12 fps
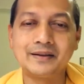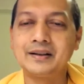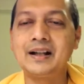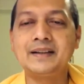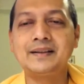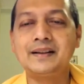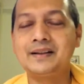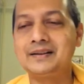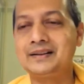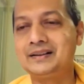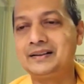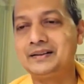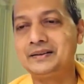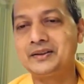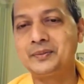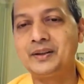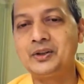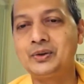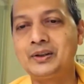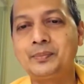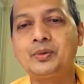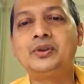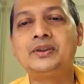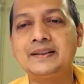The classical spiritual
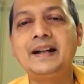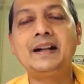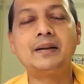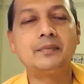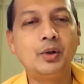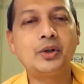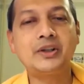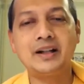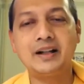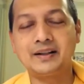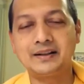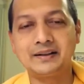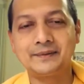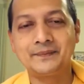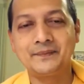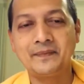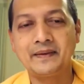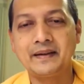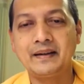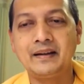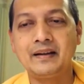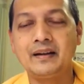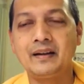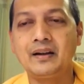approach is that, moksharti.
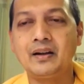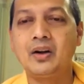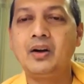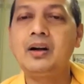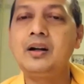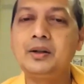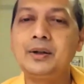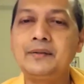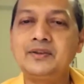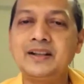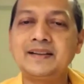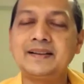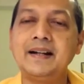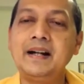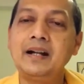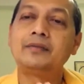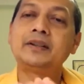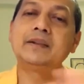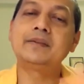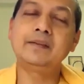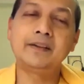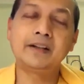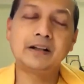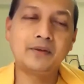Or it could have just said, for the
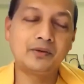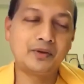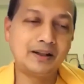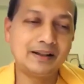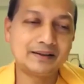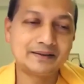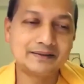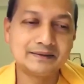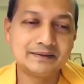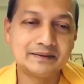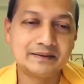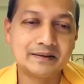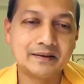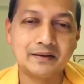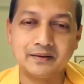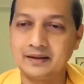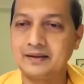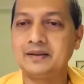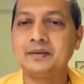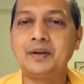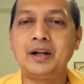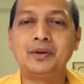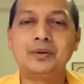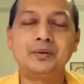welfare of the world. That is
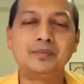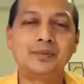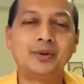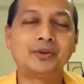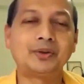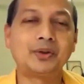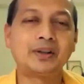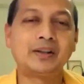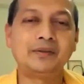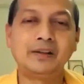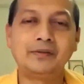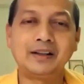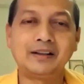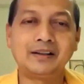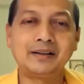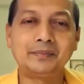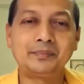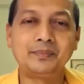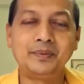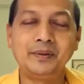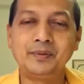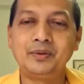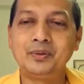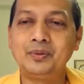how most social welfare
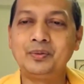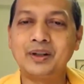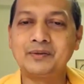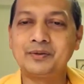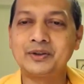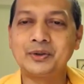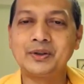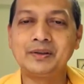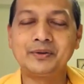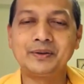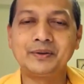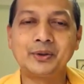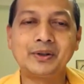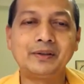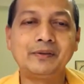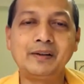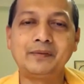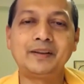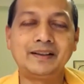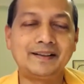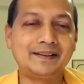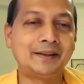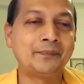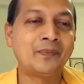people who work for social welfare, they
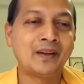say.